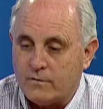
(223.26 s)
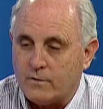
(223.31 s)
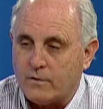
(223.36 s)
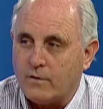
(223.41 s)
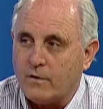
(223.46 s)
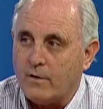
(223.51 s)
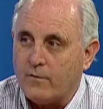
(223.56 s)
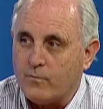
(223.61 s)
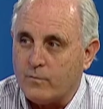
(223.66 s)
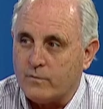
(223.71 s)
the
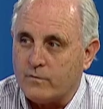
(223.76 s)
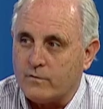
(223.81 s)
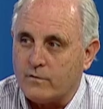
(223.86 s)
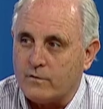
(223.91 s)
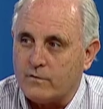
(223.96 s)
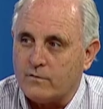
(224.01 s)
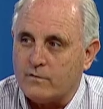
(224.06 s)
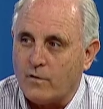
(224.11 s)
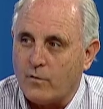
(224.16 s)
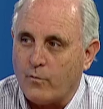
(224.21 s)
government's
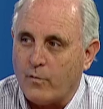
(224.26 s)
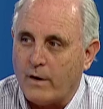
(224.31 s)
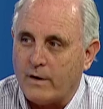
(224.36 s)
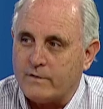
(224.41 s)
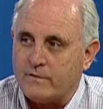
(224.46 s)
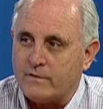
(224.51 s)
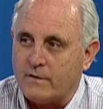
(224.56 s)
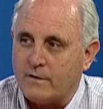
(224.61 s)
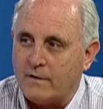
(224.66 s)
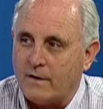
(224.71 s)
going to start
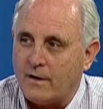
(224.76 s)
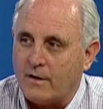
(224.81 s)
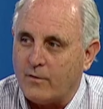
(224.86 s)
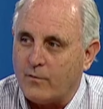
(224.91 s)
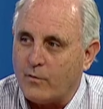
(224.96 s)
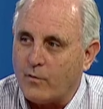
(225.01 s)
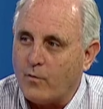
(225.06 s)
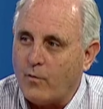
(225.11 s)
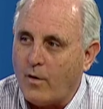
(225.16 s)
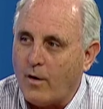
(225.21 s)
ratcheting down
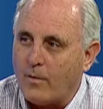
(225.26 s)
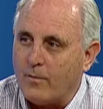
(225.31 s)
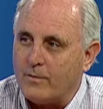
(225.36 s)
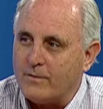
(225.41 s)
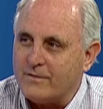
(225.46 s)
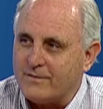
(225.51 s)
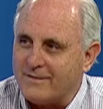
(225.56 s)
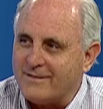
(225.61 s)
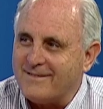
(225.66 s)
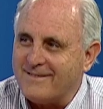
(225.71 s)
the
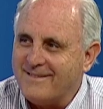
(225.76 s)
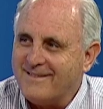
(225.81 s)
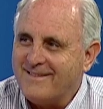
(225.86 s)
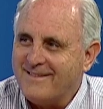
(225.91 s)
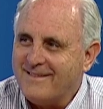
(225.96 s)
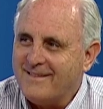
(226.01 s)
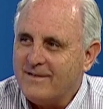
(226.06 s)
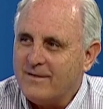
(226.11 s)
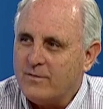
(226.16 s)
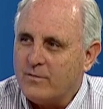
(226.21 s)
requirements, and
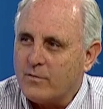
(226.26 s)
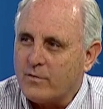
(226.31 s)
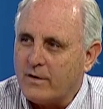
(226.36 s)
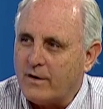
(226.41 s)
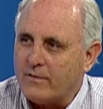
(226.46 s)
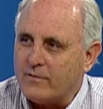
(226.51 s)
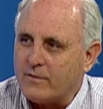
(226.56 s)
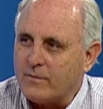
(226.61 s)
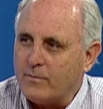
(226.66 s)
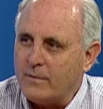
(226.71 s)
we're
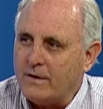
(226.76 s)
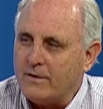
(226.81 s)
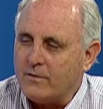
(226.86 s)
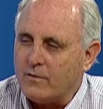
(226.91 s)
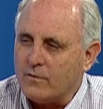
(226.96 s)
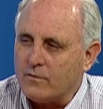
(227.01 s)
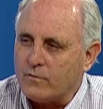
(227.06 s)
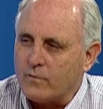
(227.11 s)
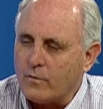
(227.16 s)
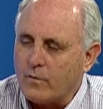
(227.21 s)
going to have to meet
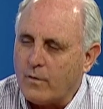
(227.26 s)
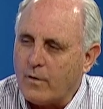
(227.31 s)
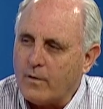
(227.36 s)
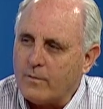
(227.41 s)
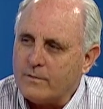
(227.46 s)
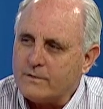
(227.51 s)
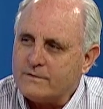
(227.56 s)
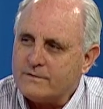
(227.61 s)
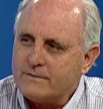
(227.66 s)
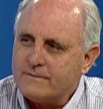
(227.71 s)
those
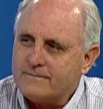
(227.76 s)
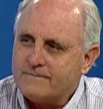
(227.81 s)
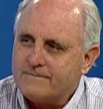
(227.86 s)
requirements.